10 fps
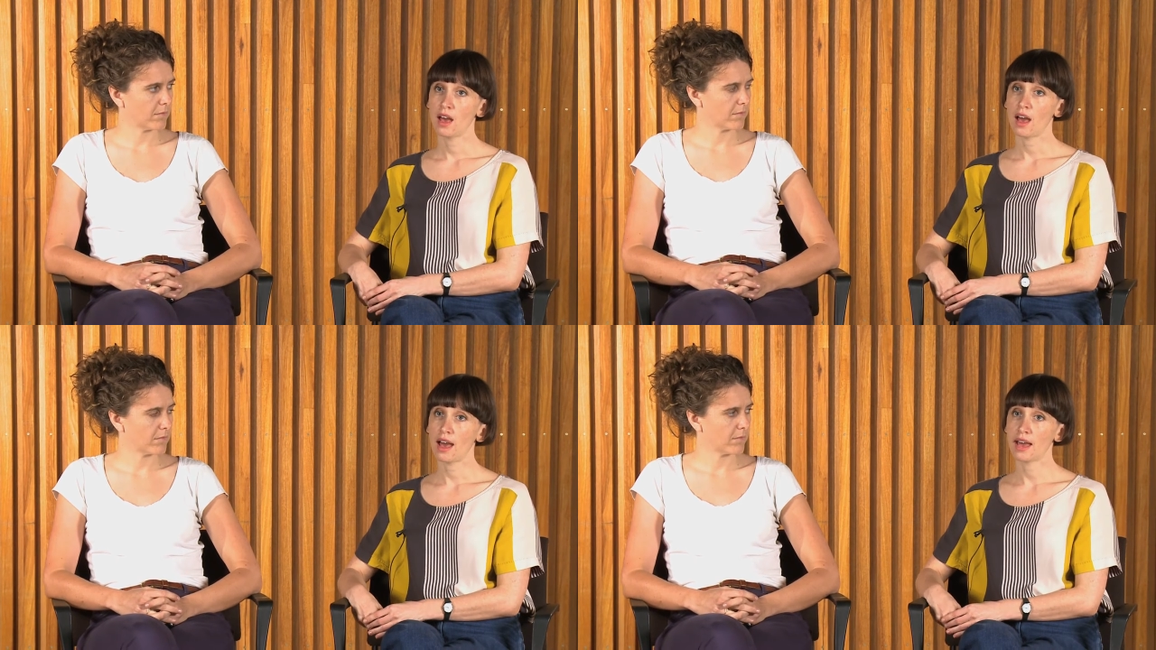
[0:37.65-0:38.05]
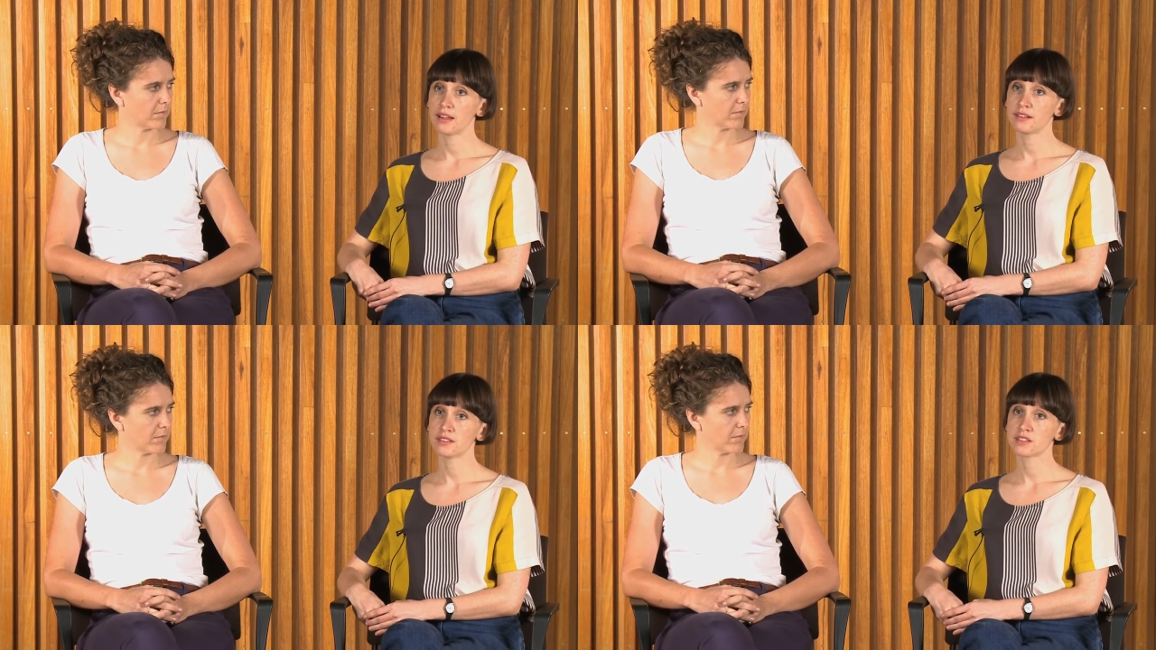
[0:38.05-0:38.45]

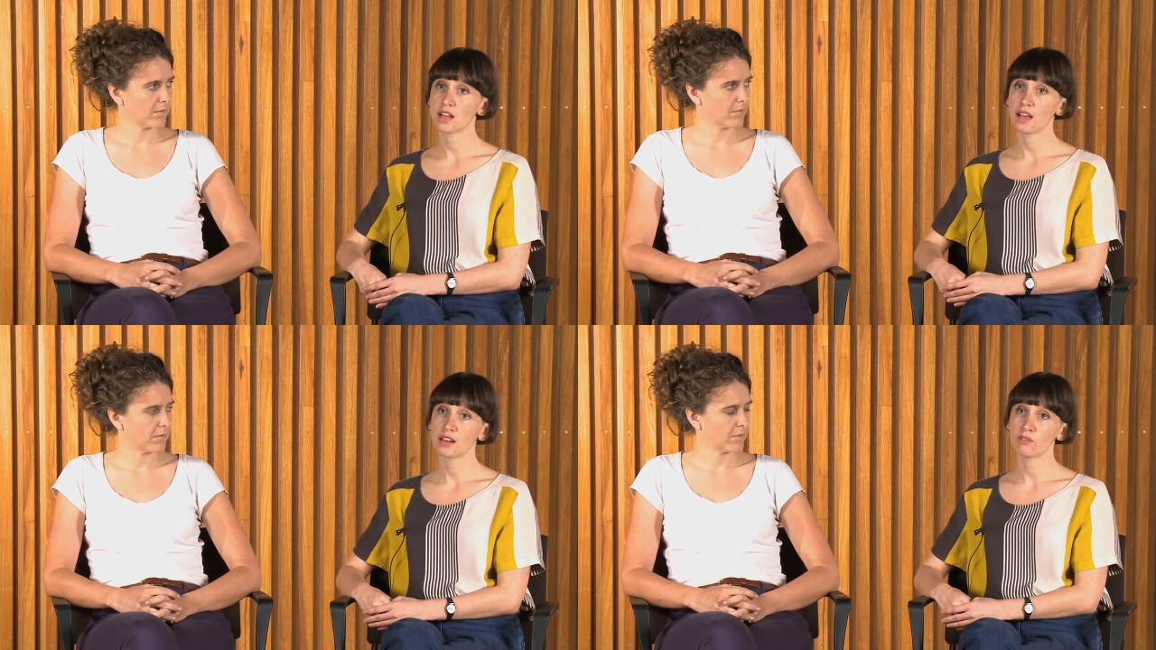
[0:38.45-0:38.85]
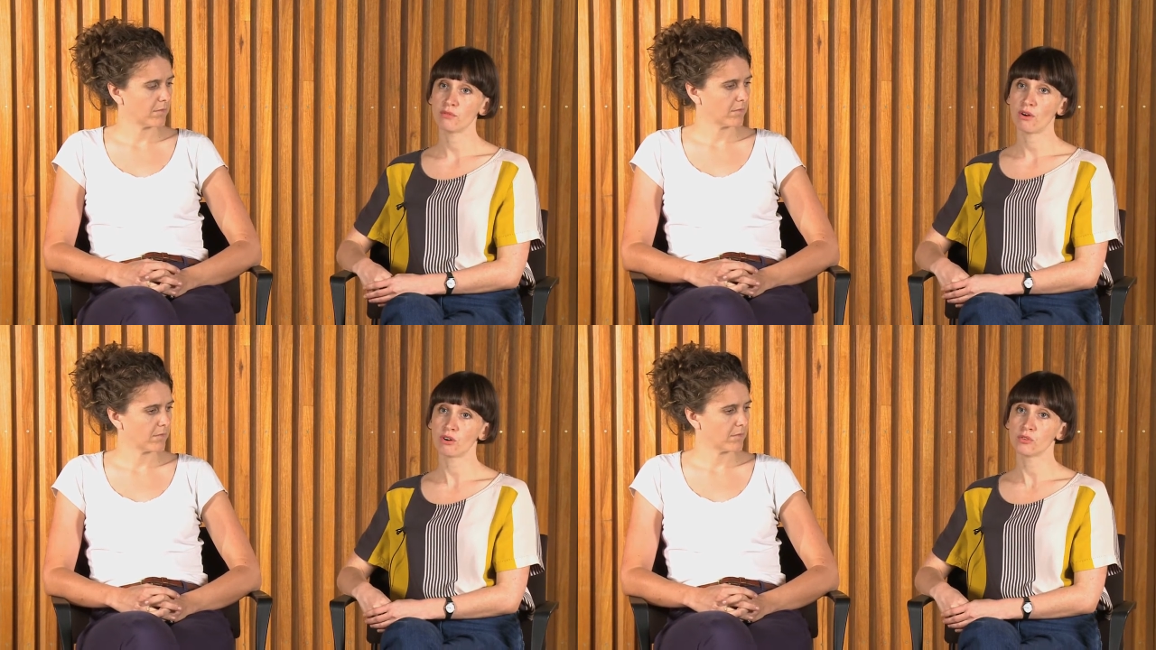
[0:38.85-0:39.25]
Speaker 1: and it
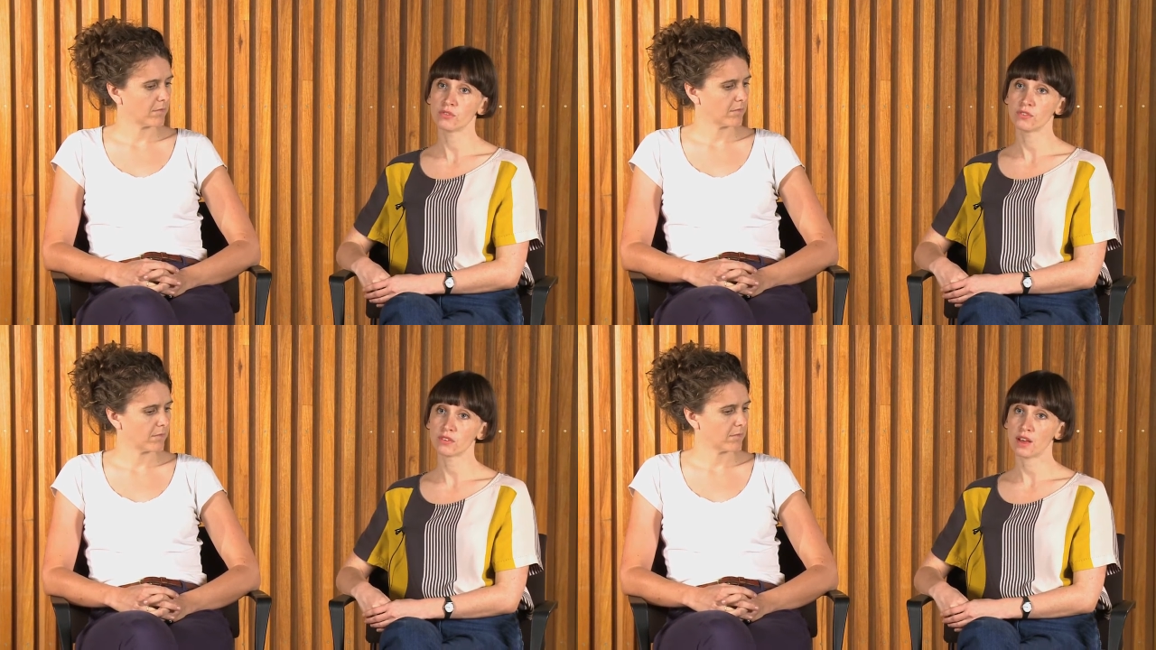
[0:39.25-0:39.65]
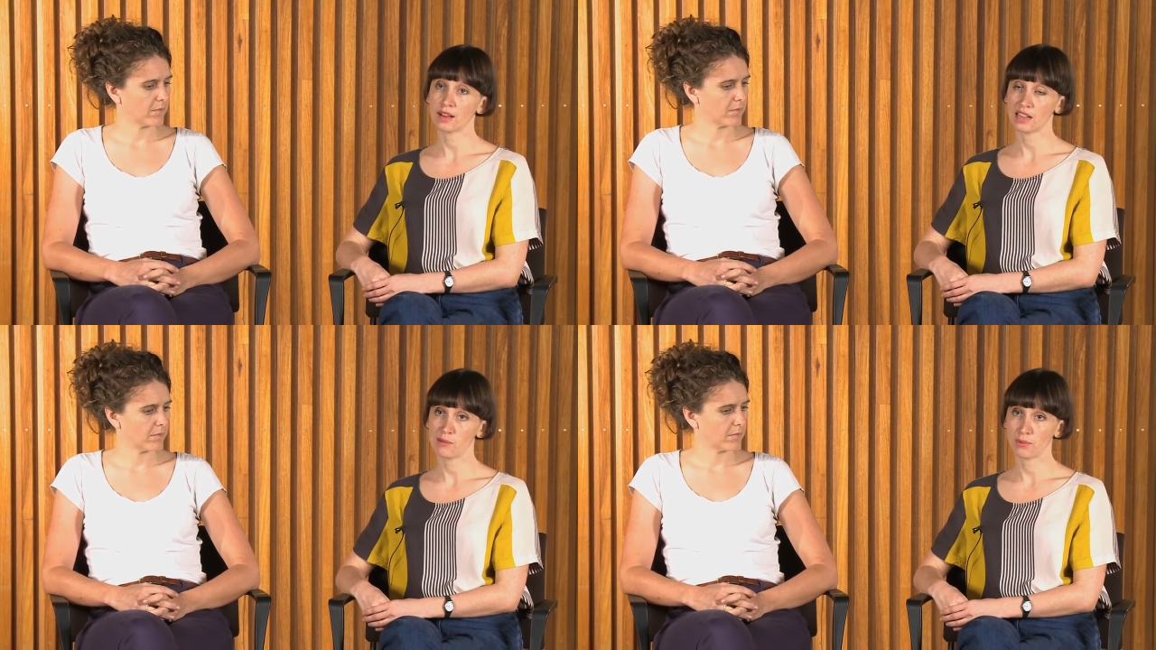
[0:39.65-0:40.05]
involves a
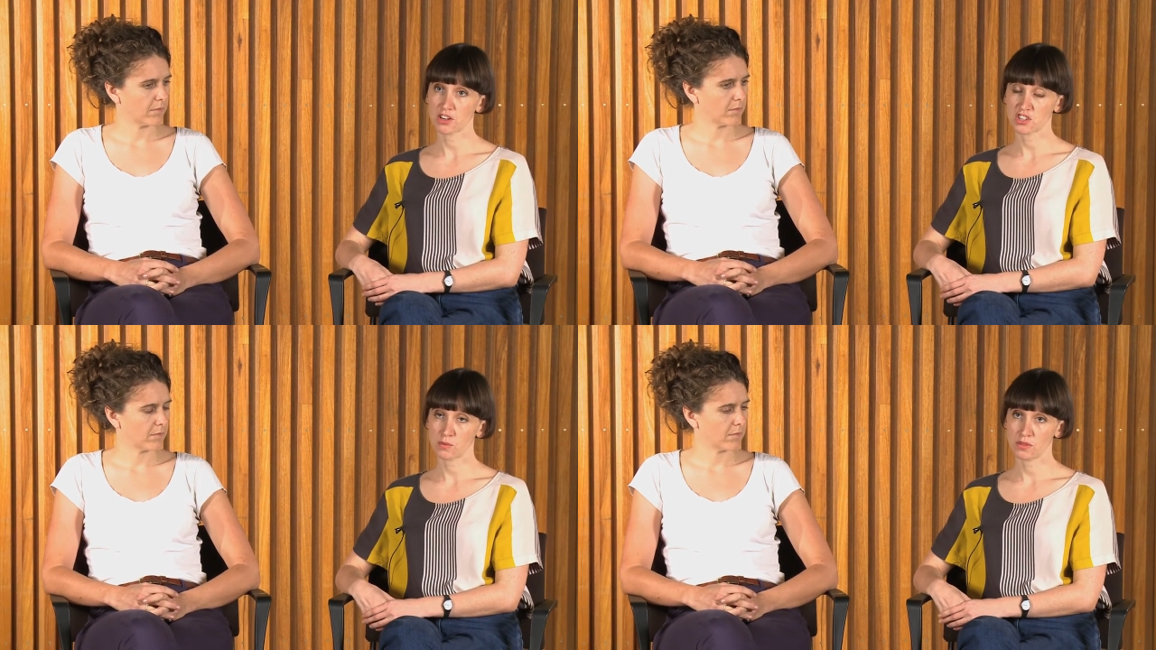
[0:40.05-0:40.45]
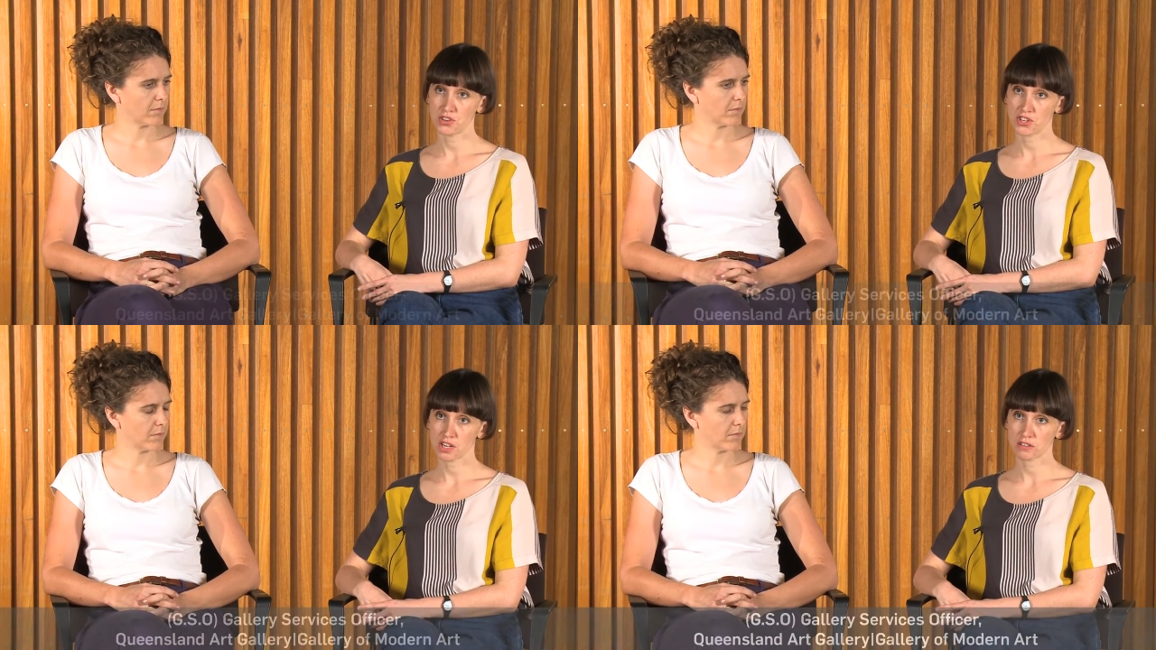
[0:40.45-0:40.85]
collaboration with the
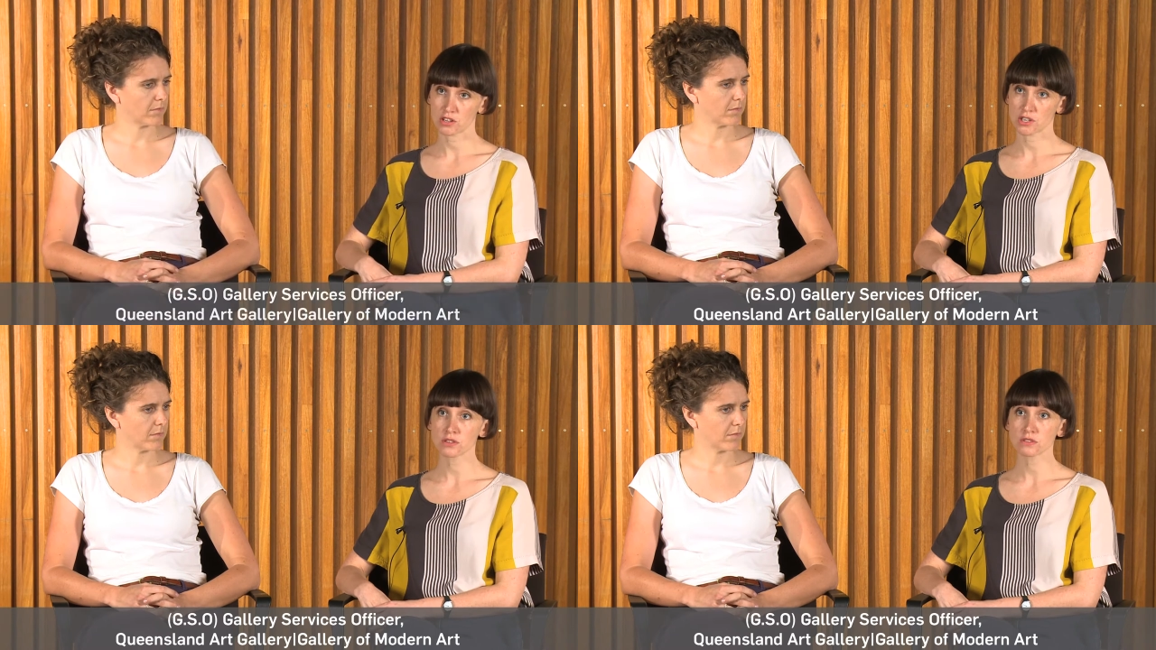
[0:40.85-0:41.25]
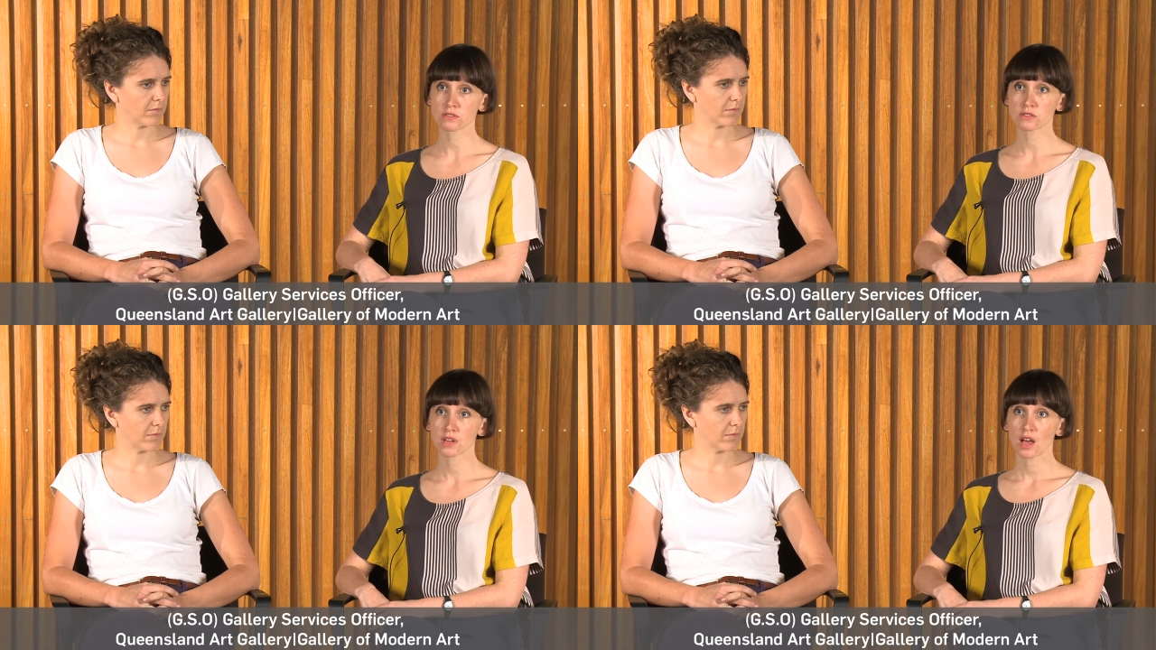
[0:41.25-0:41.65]
GSOs